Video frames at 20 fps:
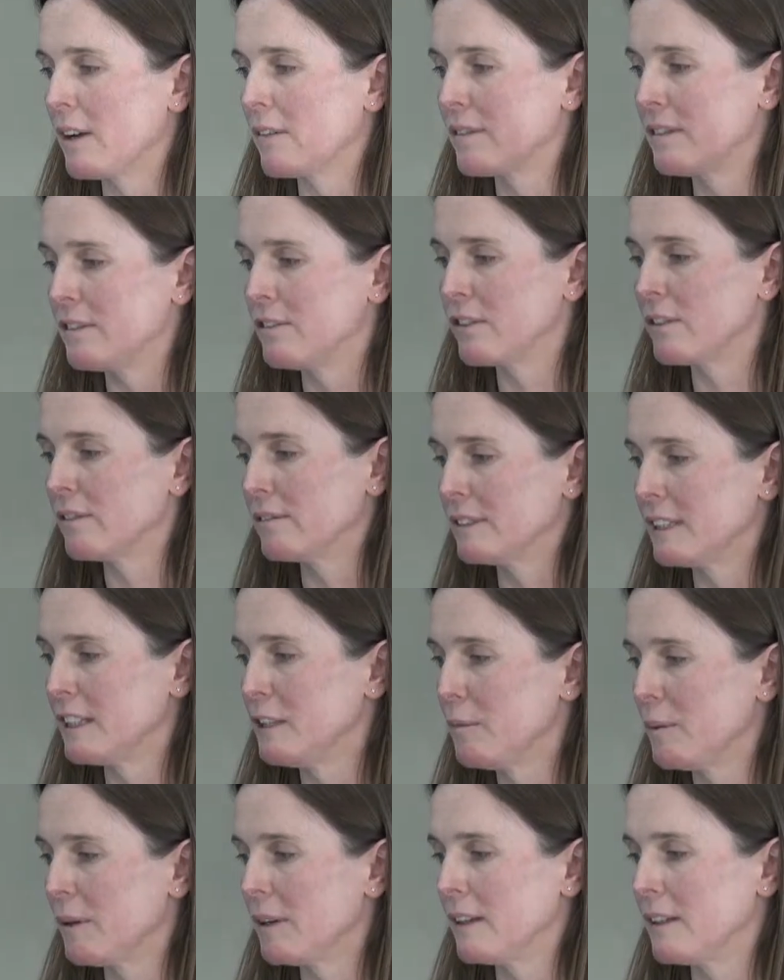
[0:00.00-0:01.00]
to drill
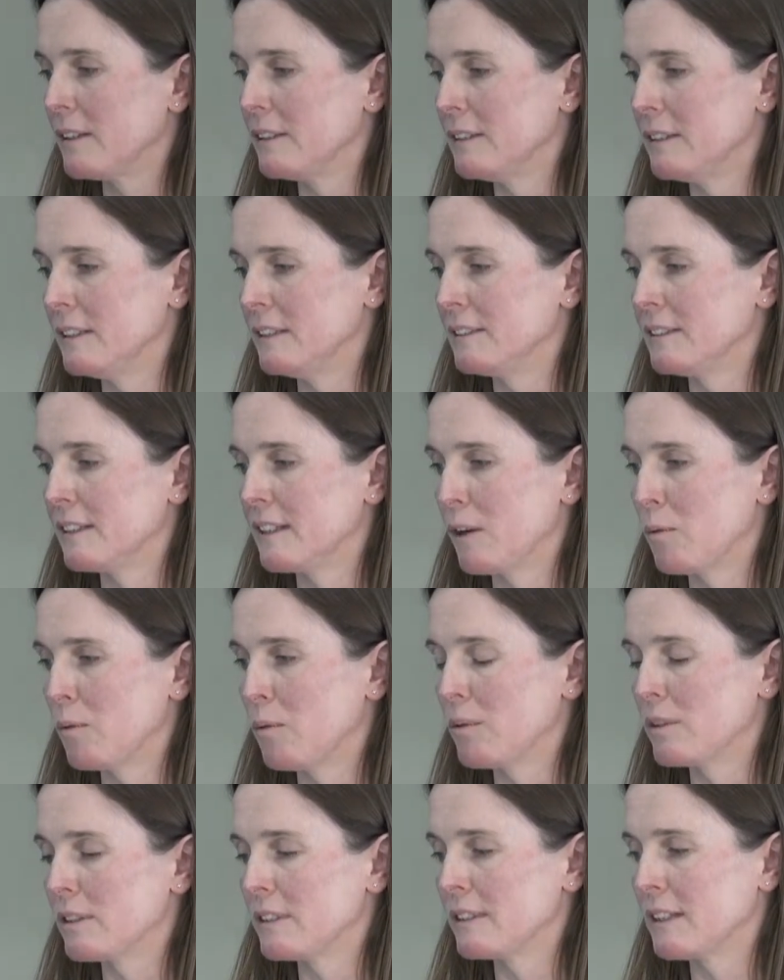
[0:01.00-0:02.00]
deeper into that
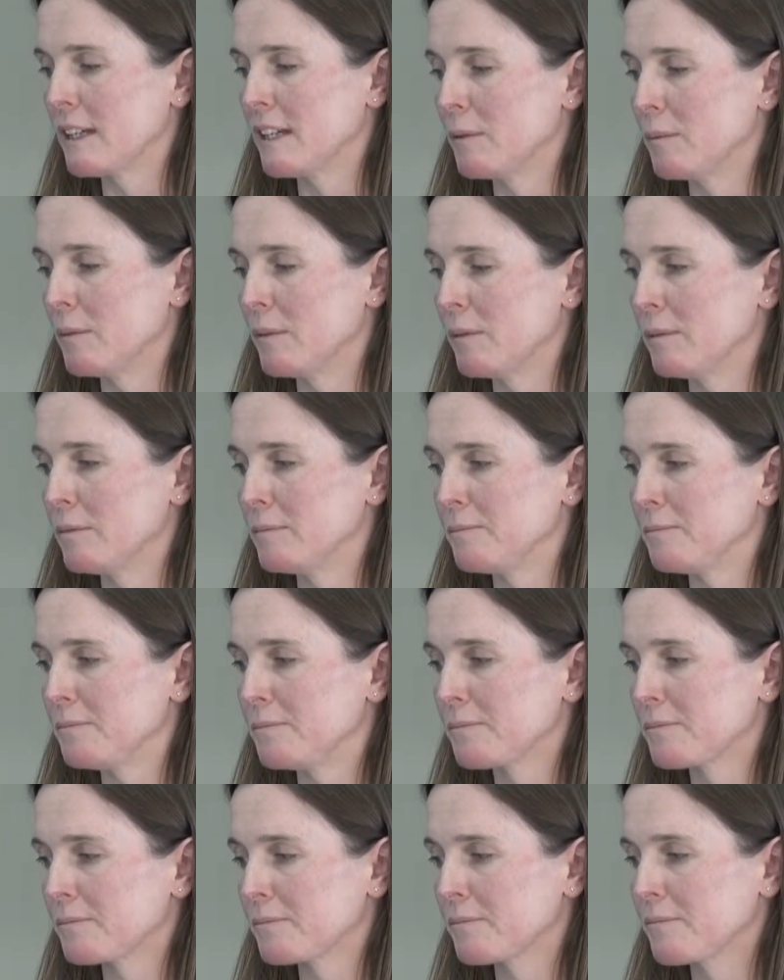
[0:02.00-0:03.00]
water table.
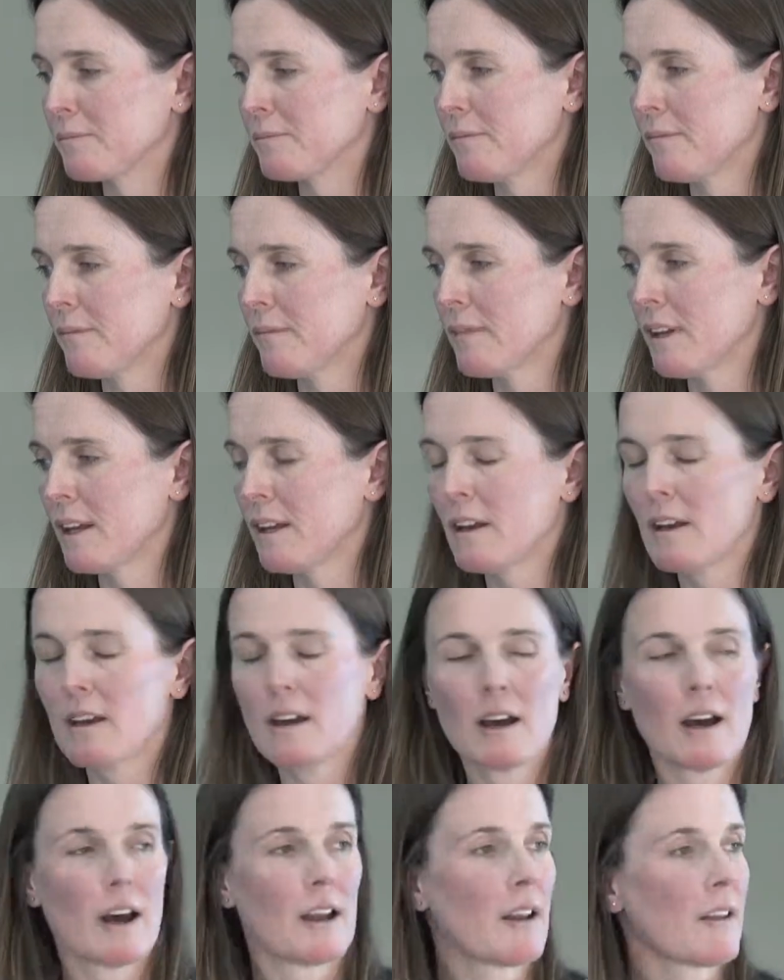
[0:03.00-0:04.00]

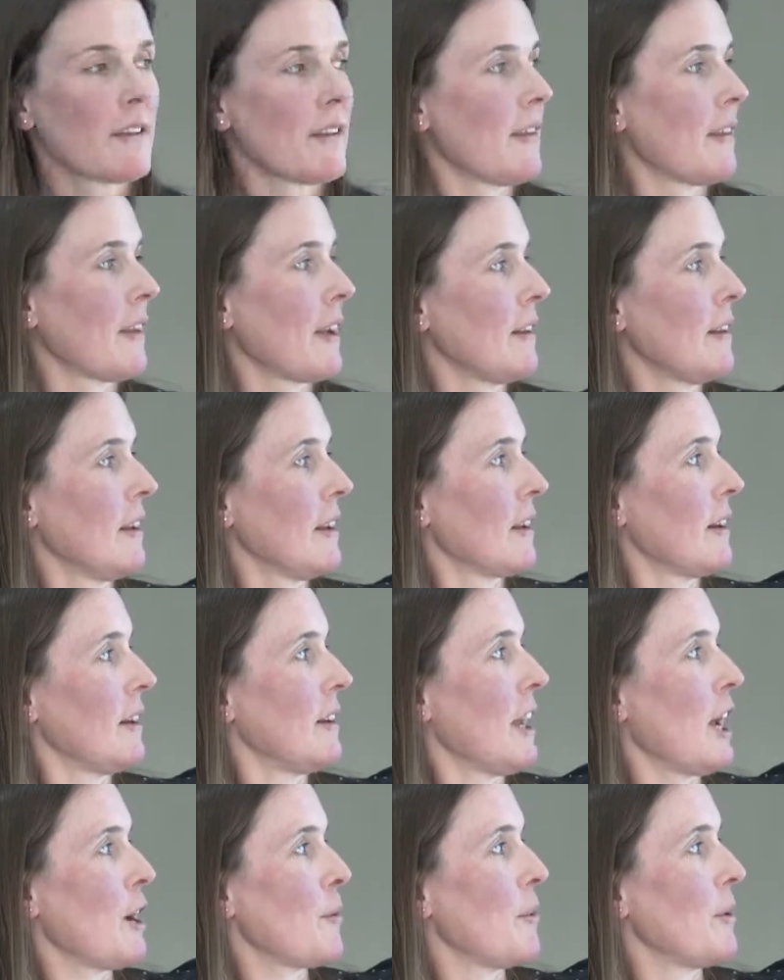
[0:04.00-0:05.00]
Another thing that
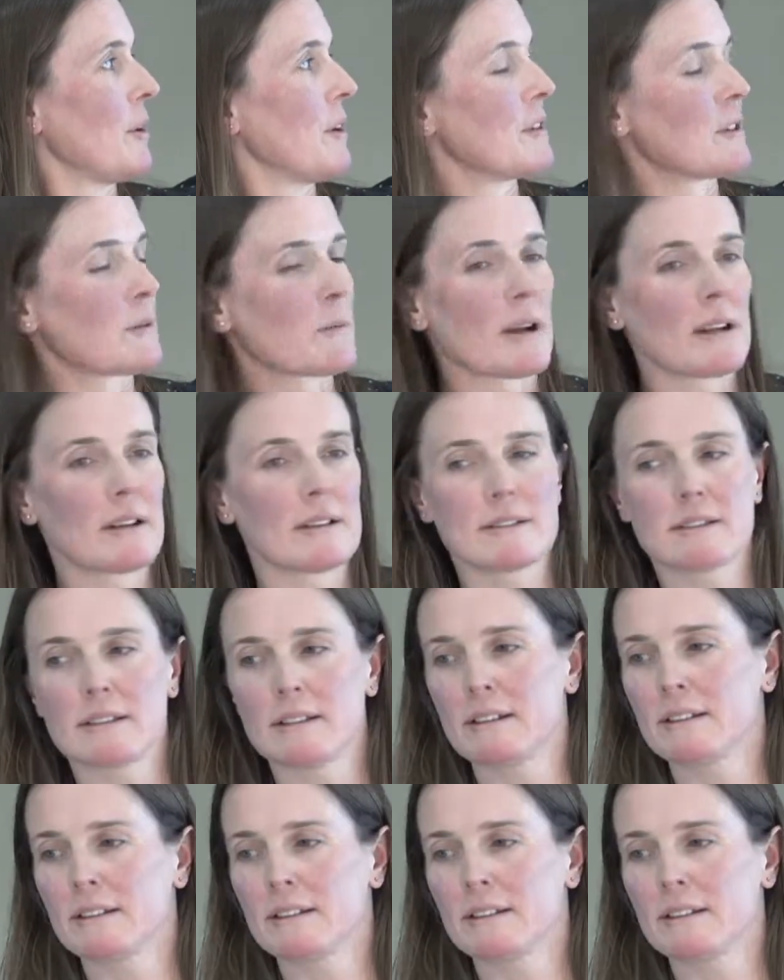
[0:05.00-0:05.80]
can happen as well is that